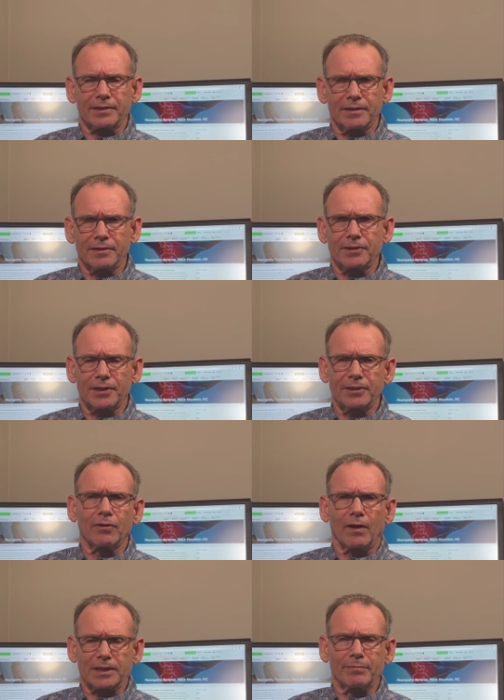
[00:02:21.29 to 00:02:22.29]
and she
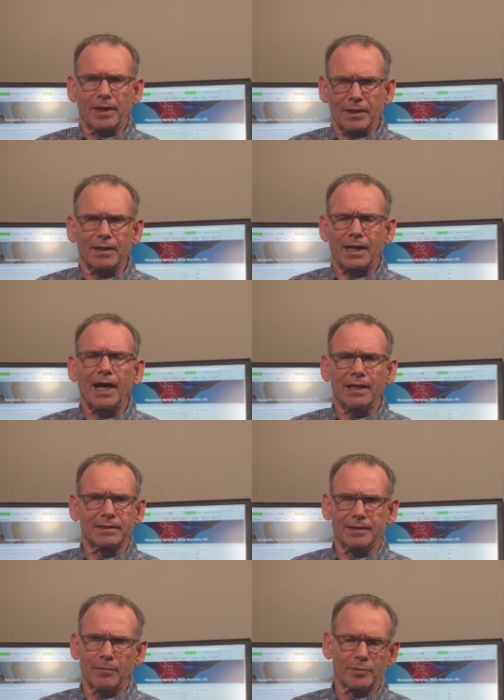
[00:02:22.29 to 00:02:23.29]
talks about a
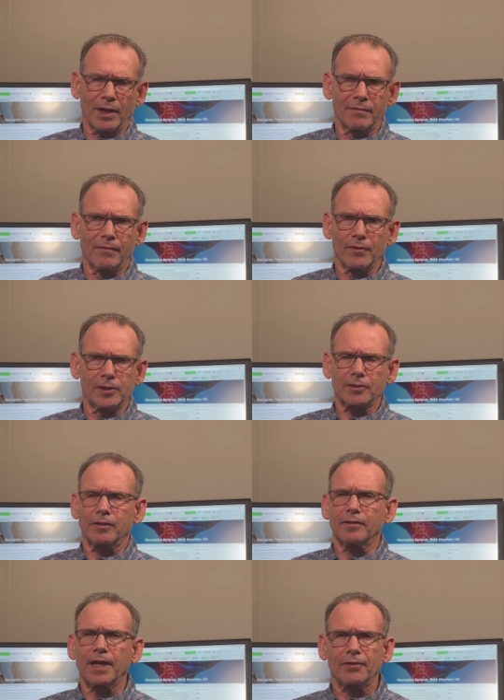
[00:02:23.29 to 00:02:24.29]
concept of if you
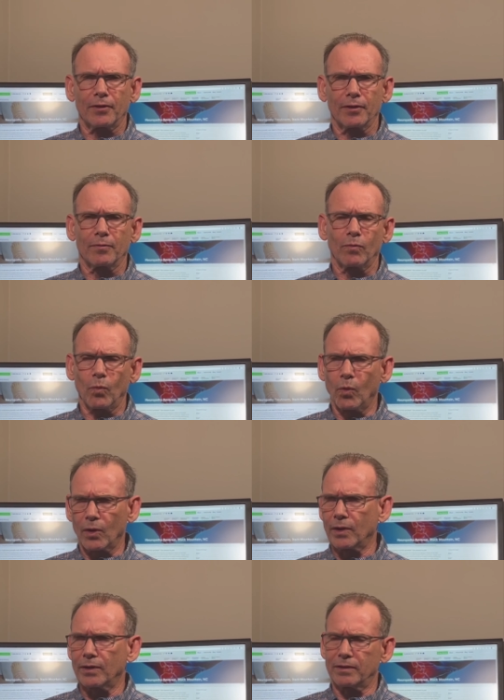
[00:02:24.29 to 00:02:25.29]
just let the
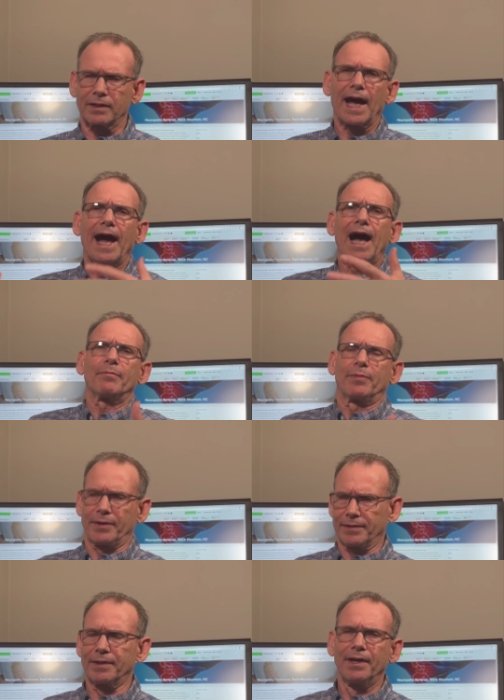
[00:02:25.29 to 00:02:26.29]
world happen,